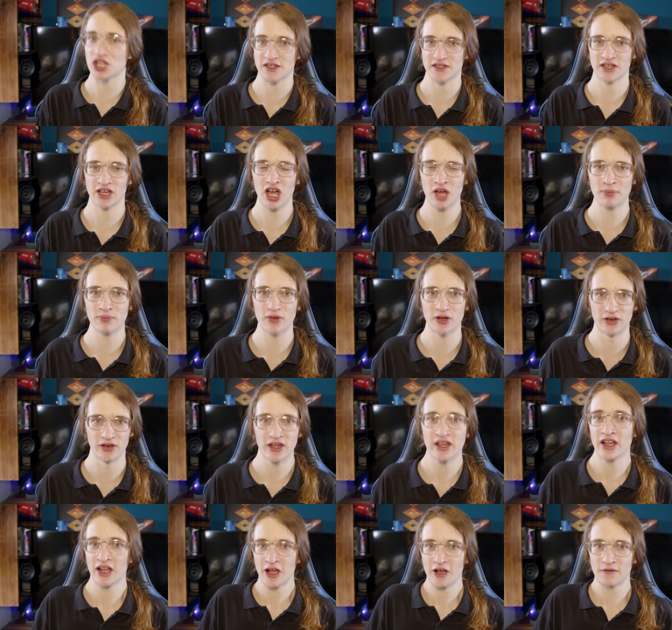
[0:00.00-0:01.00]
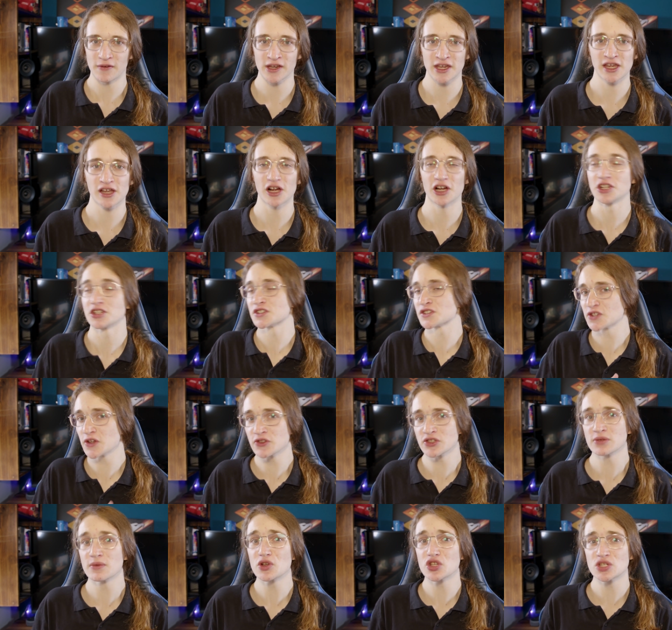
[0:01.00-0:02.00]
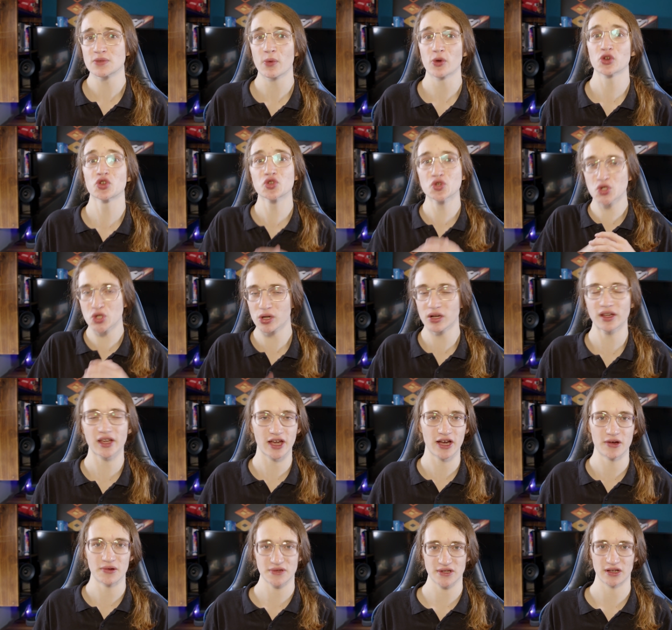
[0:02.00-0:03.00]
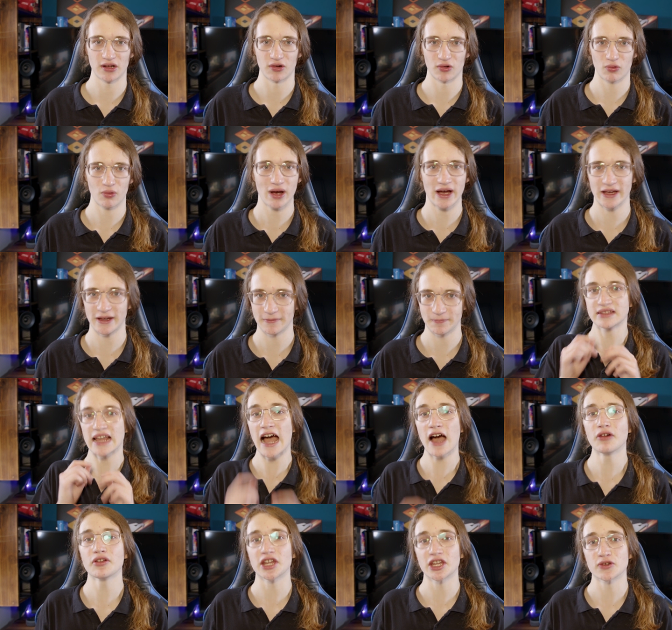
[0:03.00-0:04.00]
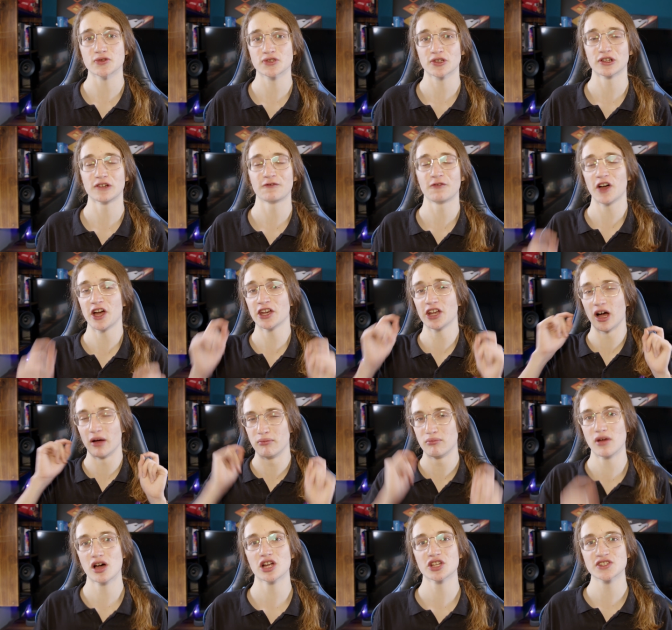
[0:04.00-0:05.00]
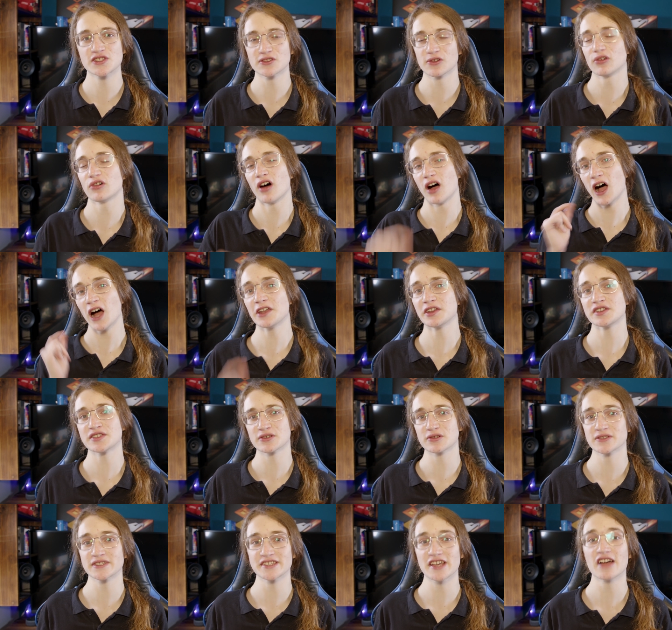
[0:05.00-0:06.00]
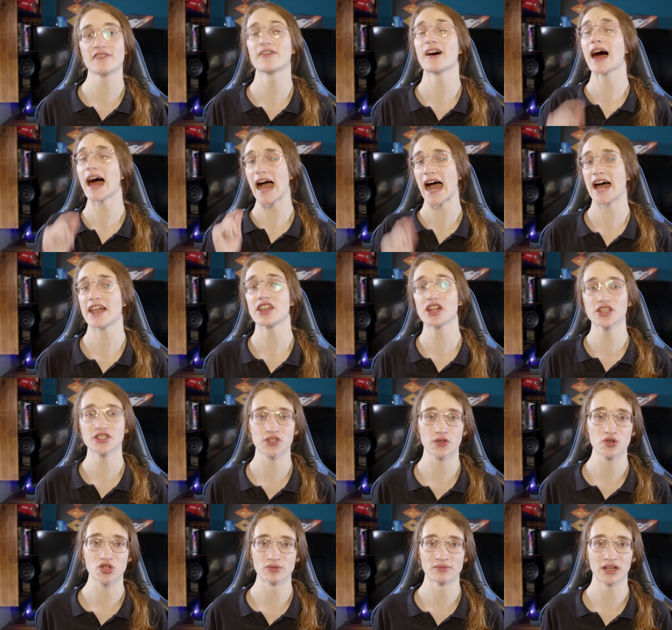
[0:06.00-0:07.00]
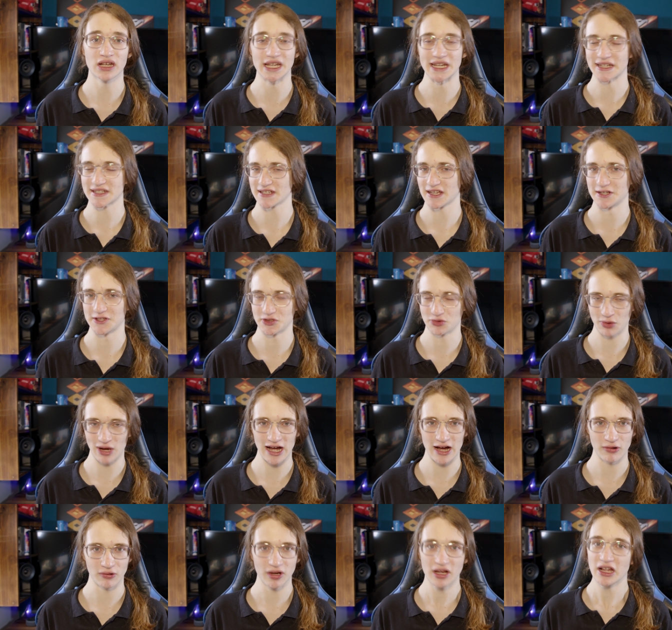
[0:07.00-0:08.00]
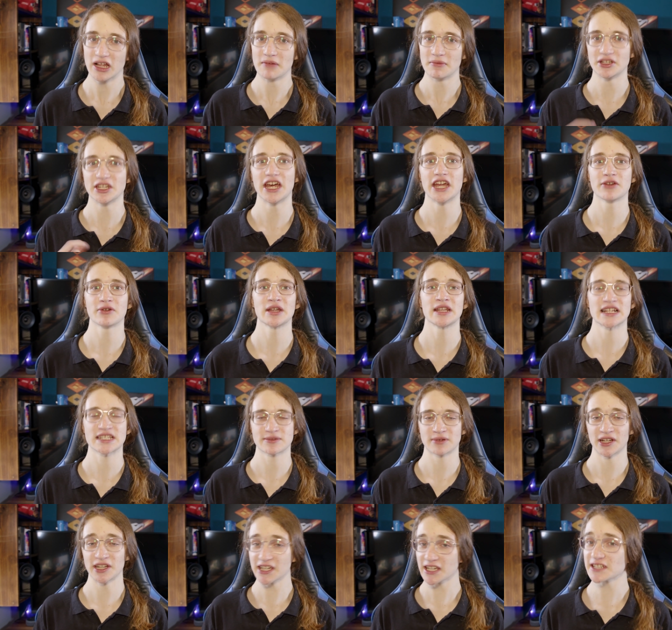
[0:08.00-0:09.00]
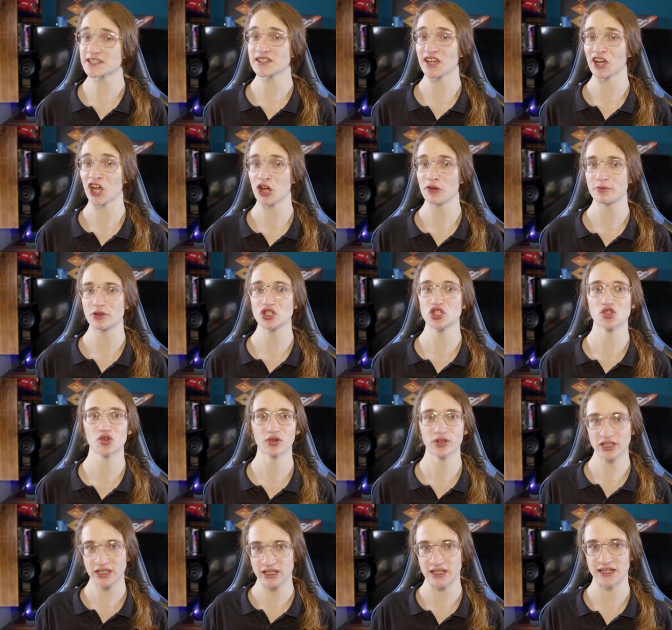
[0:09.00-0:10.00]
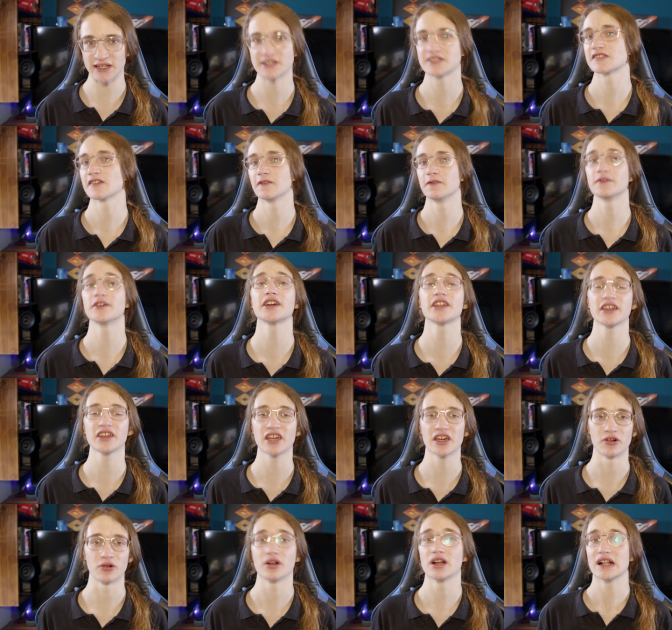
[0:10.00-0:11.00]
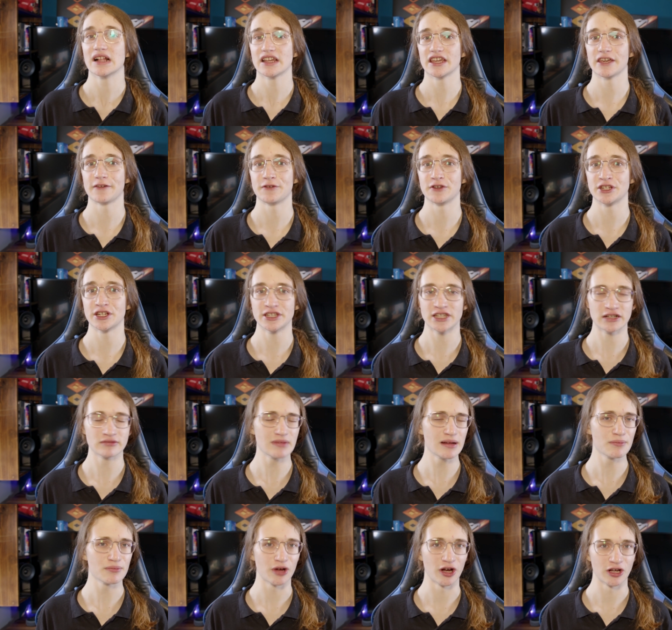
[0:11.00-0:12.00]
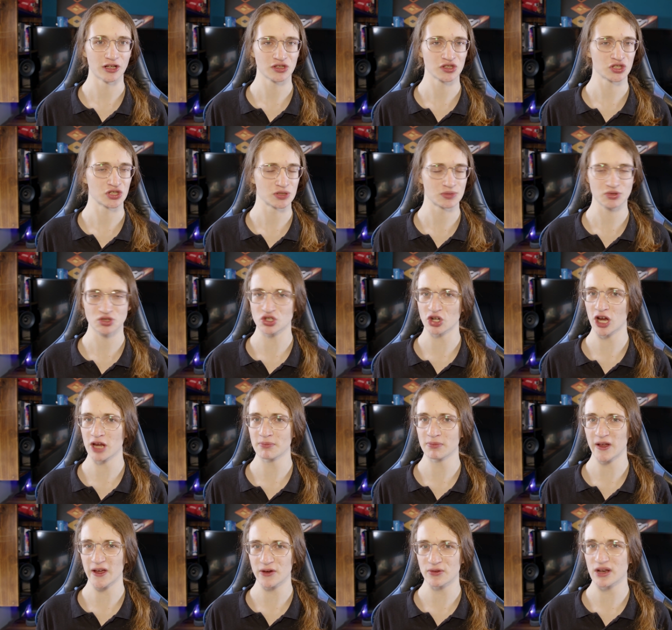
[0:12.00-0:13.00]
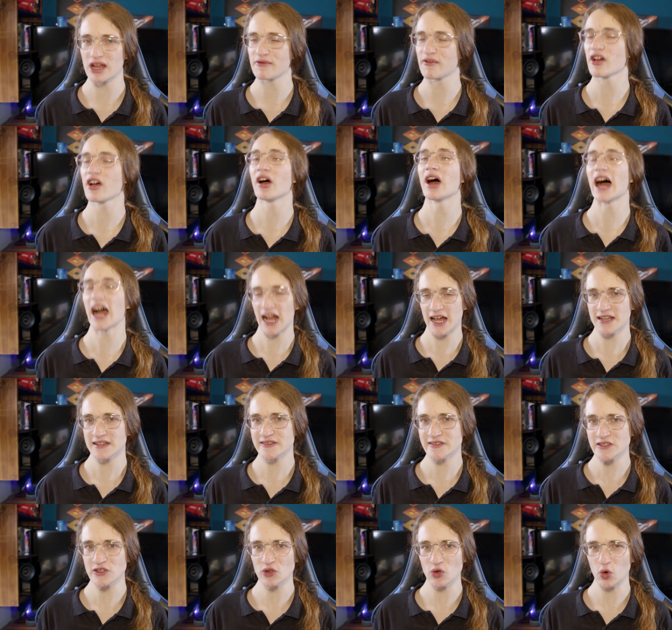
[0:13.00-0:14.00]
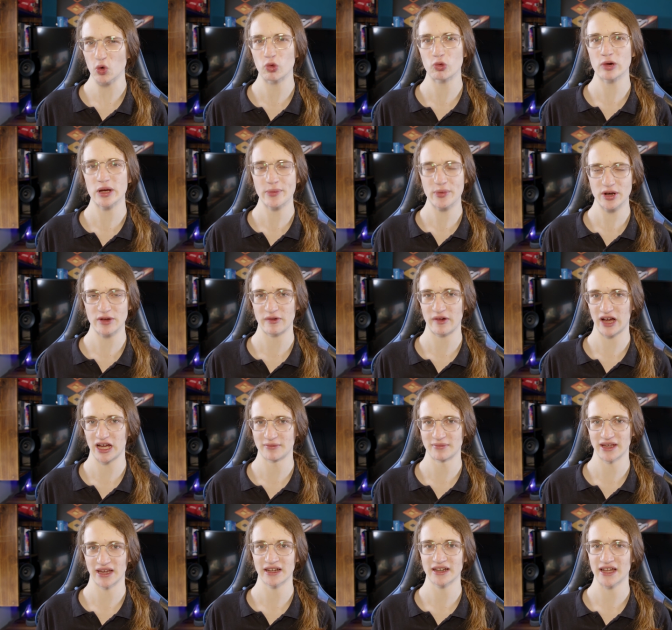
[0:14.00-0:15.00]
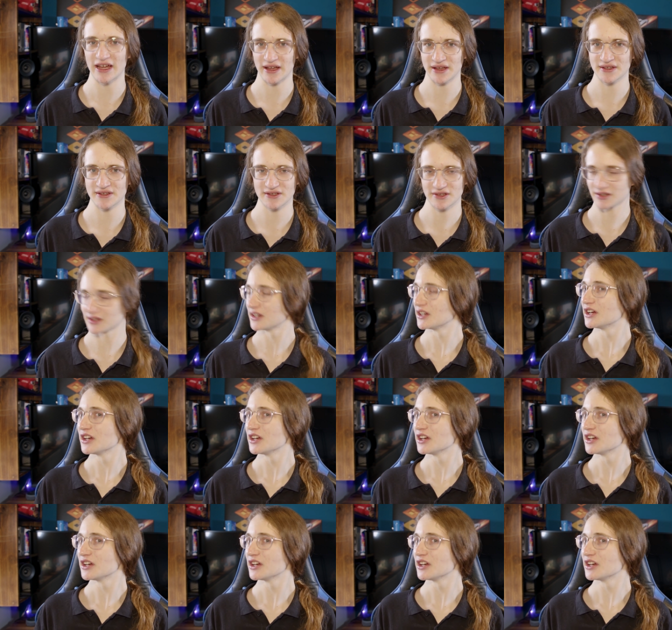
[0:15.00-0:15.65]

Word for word: Jesse Hubman. Thank you guys so much, support truly goes a long way. Down there you're also going to find our merch store, our Discord server, and our social media links as well. But anyway, that's about it, so I hope you enjoyed this video. If you did, then remember, subscribe, like, whatever, and I'll see you all in whatever I make next.